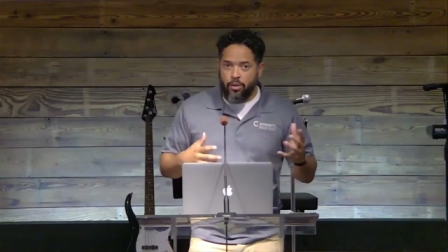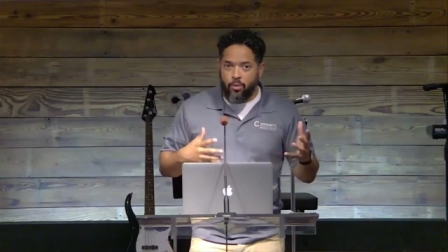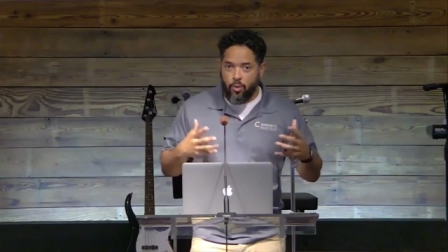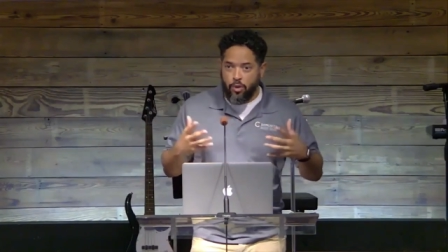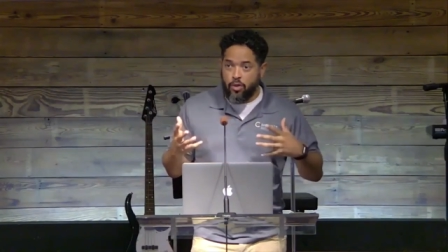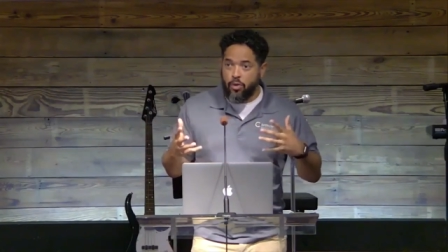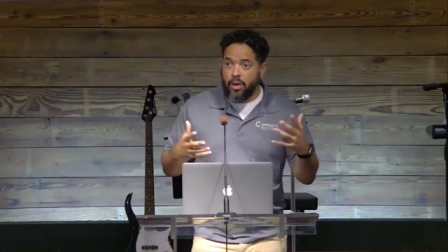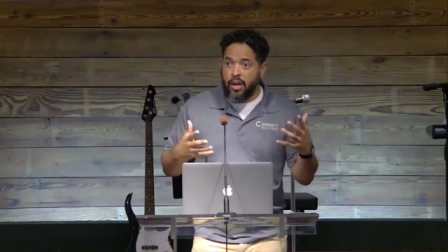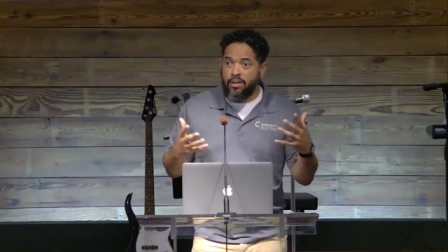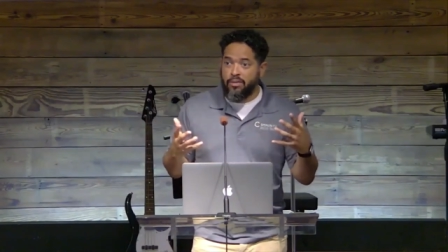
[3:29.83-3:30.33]
when
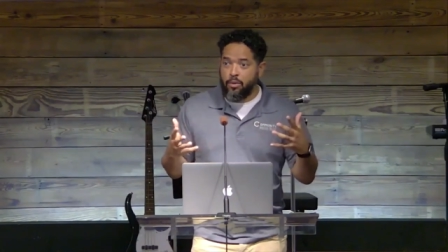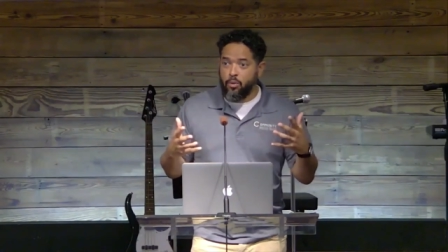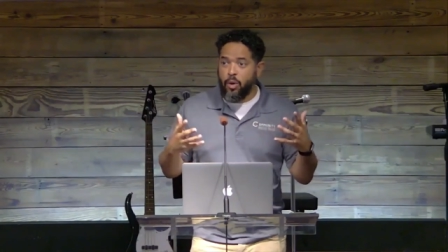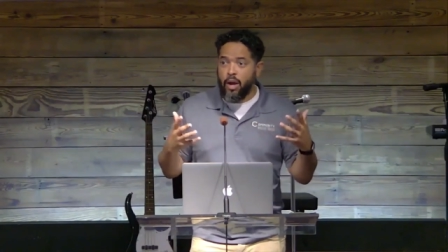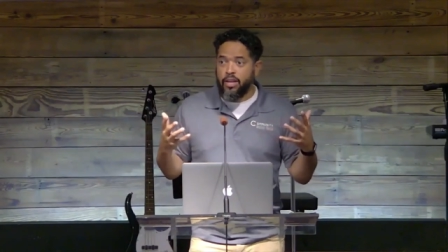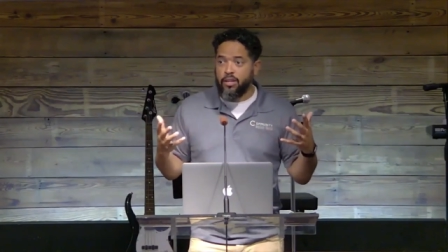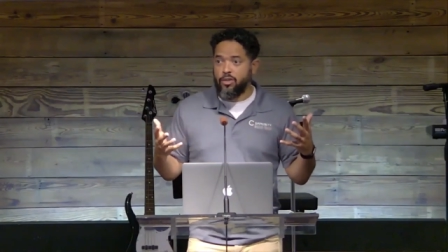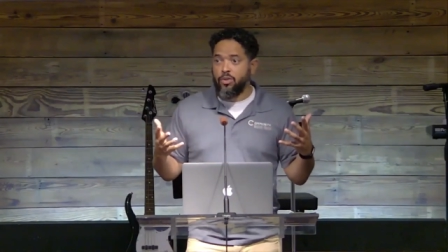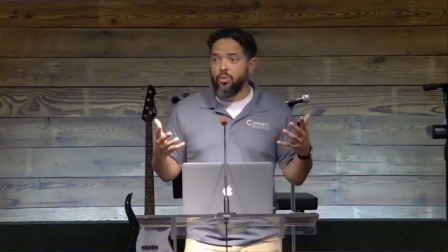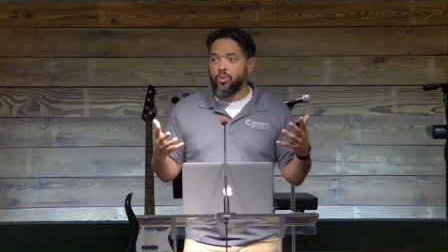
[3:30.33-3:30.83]
you have the
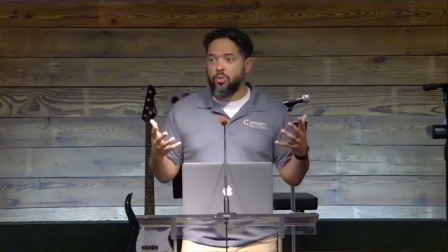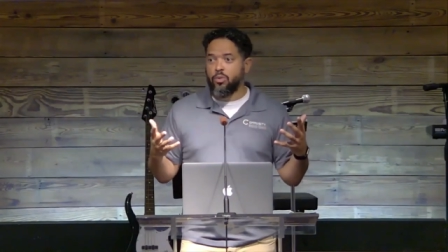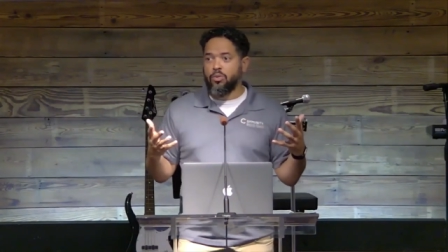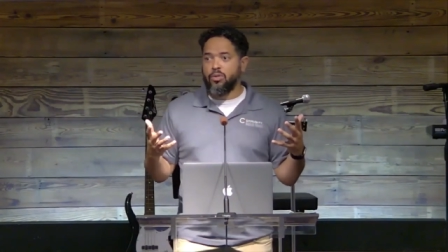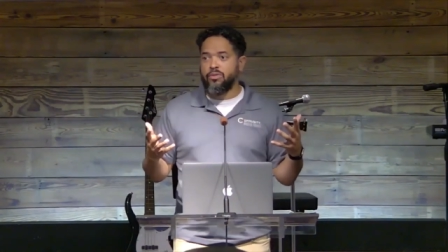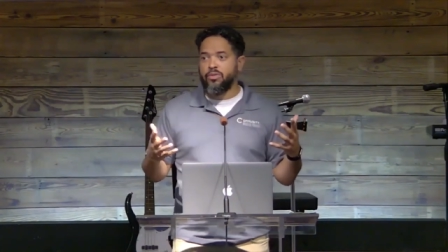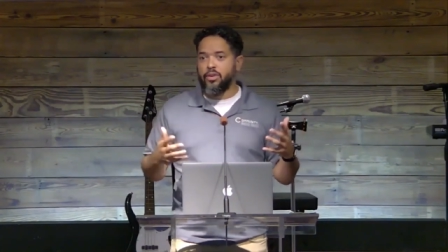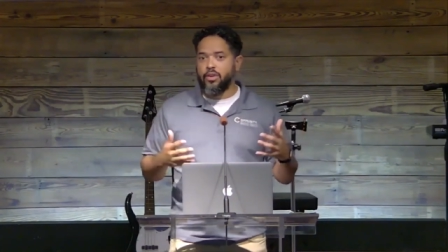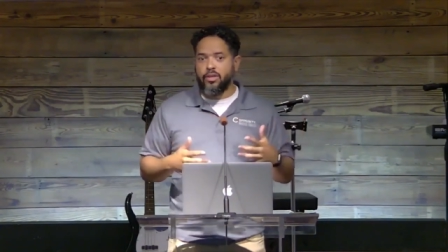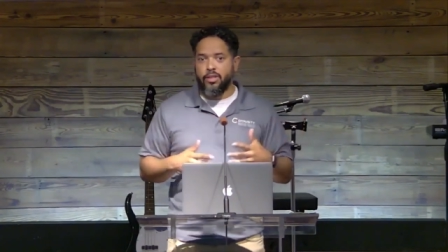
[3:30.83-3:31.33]
right tools
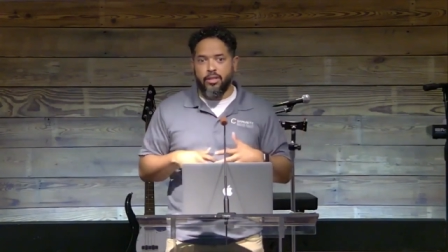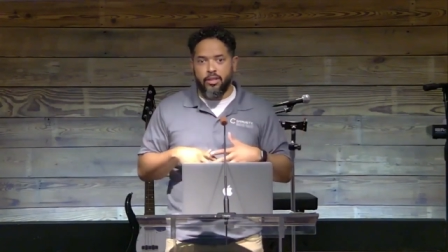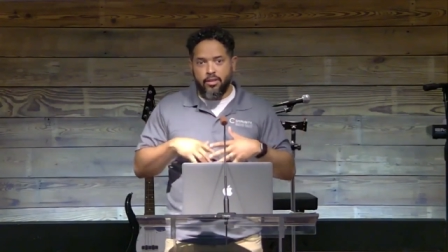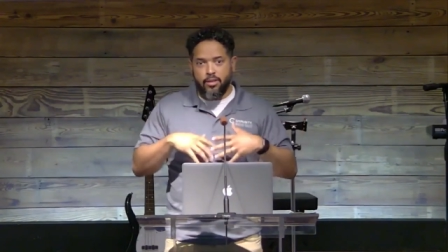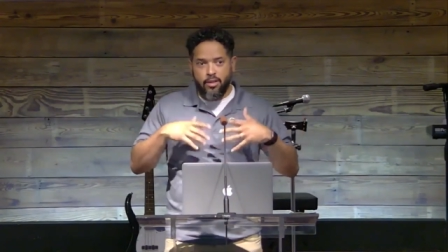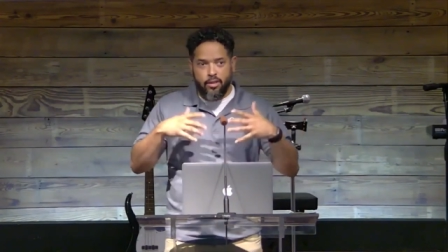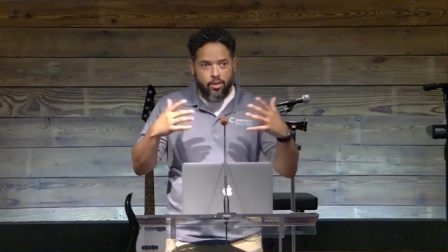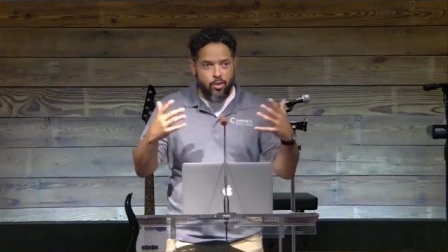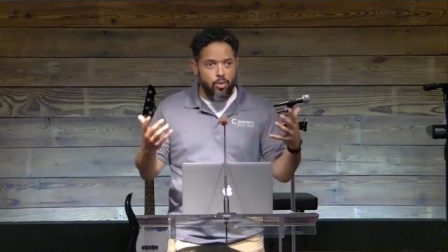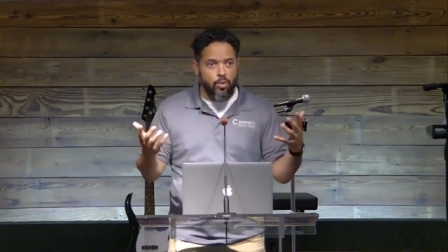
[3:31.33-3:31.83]
versus the
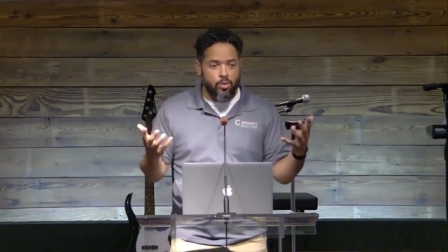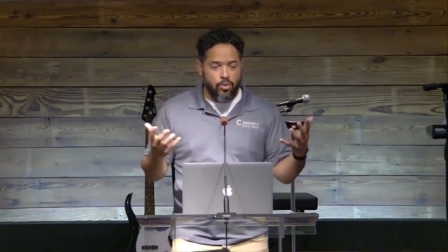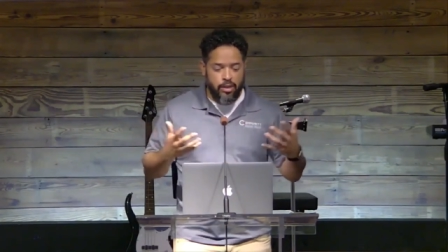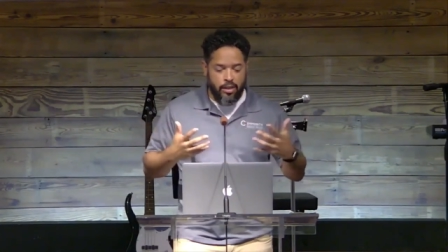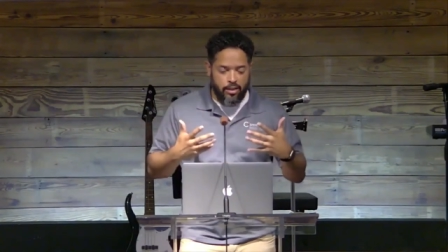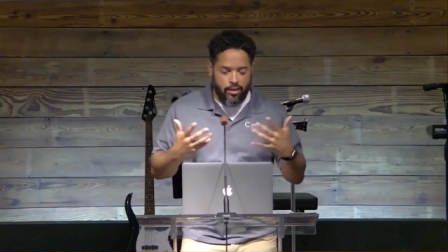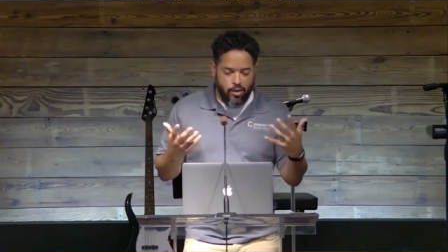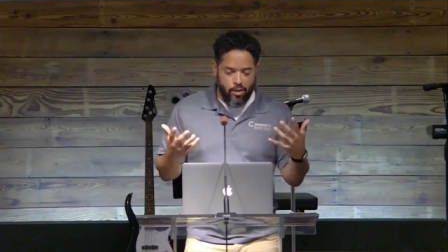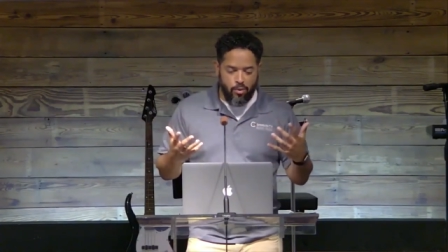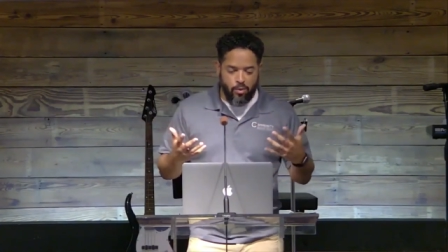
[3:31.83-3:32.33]
tools that
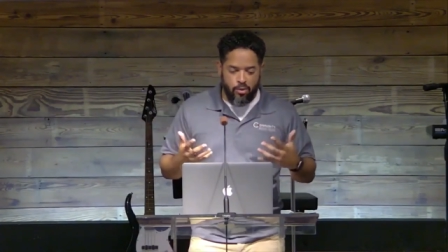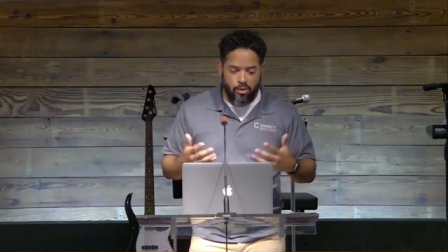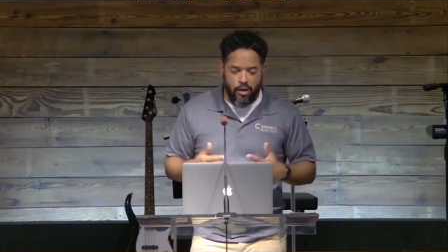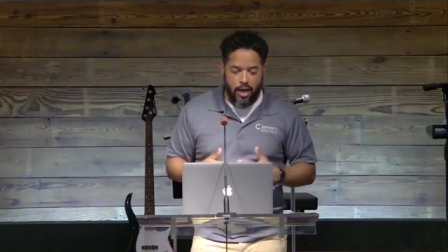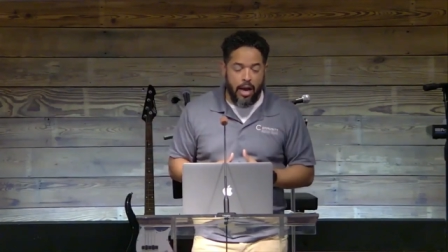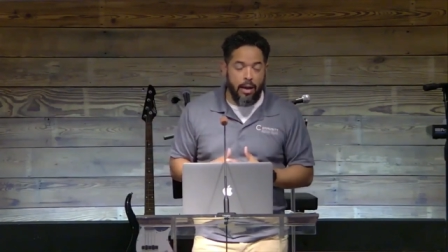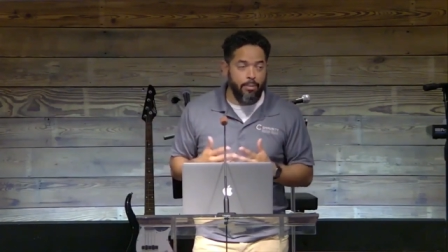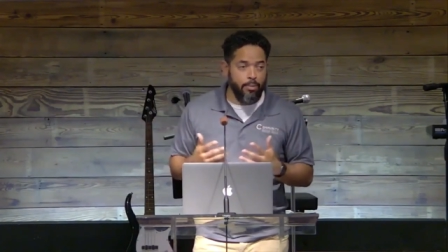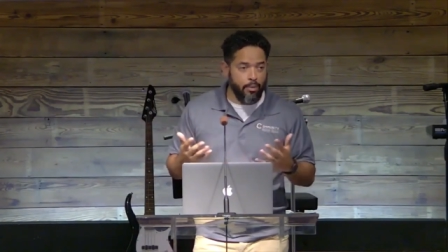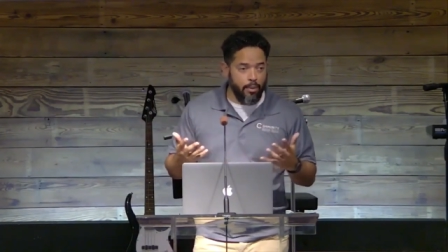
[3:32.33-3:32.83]
don't
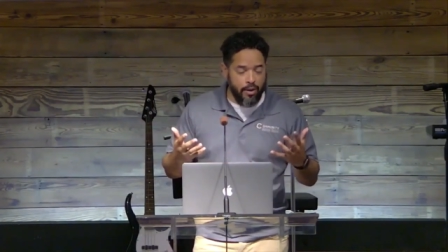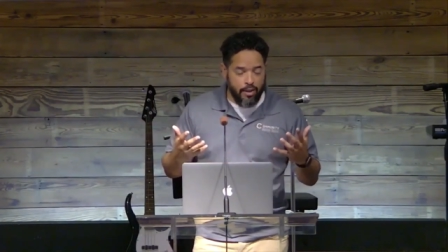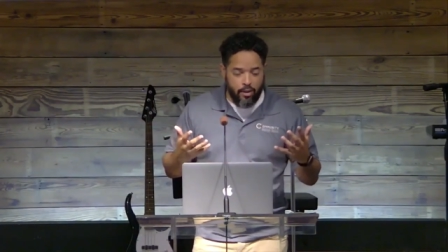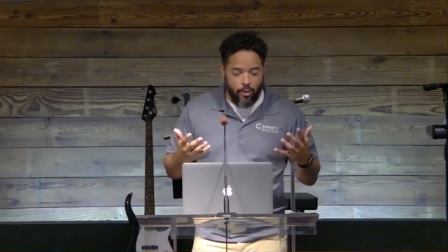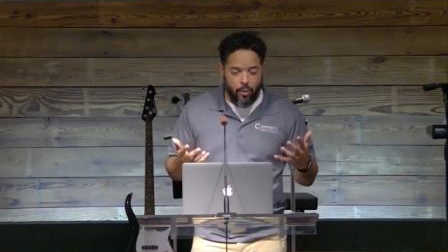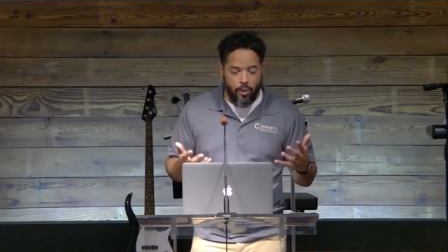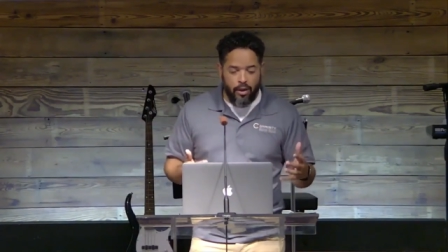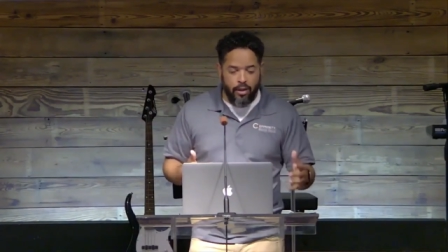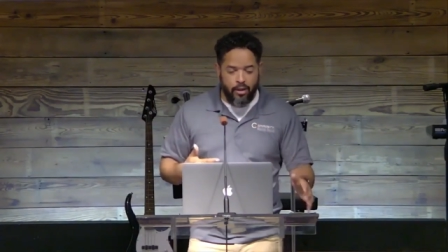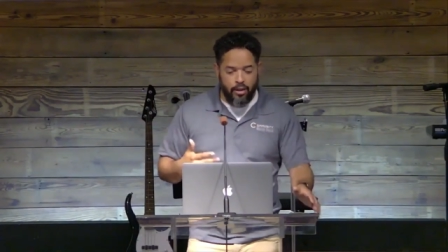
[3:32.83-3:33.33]
operate the
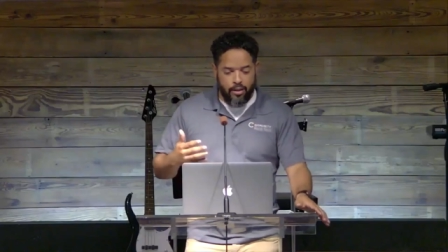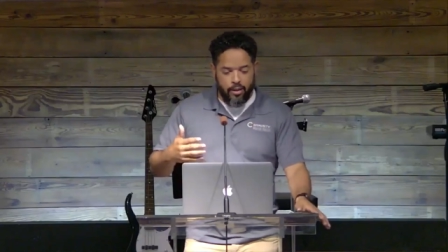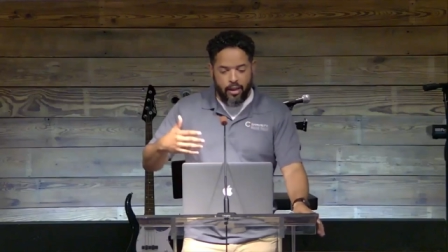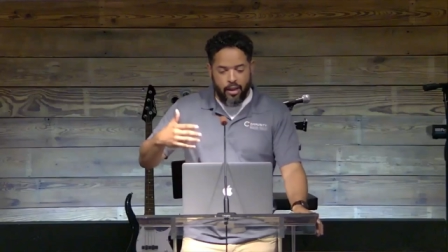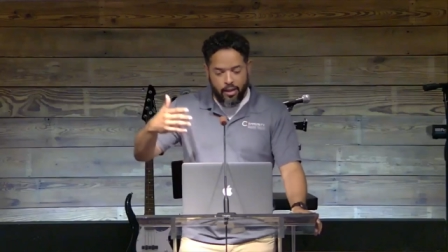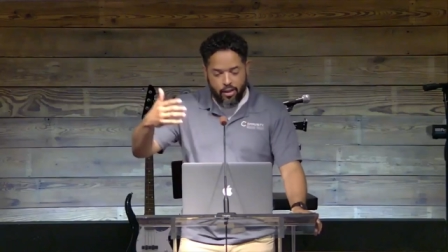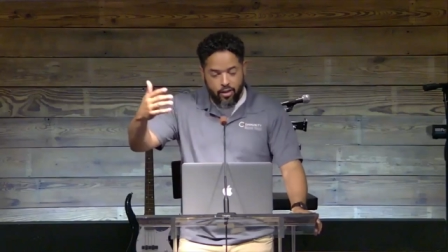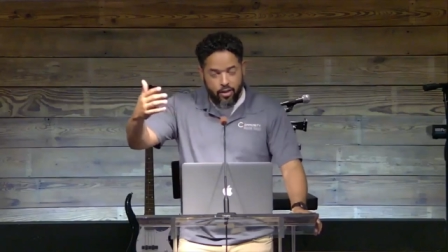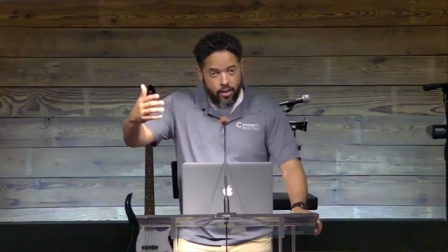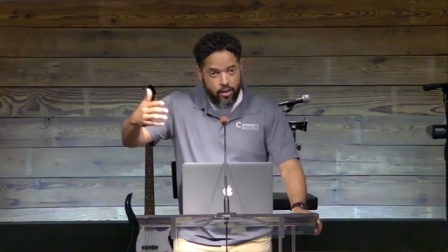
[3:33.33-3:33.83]
way that they
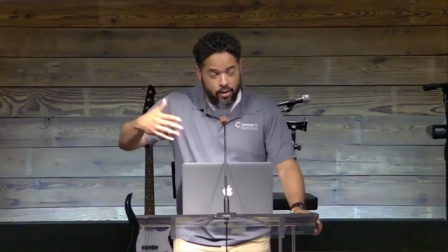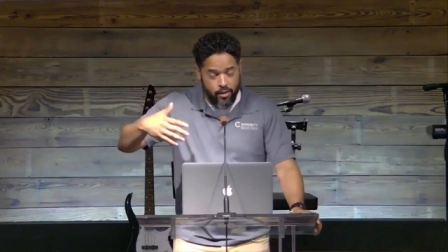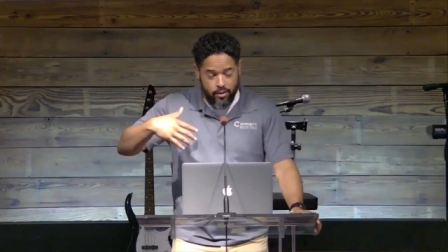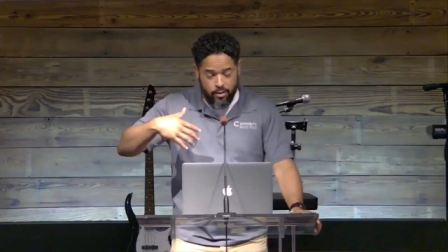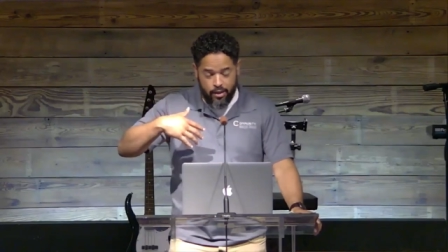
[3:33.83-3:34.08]
could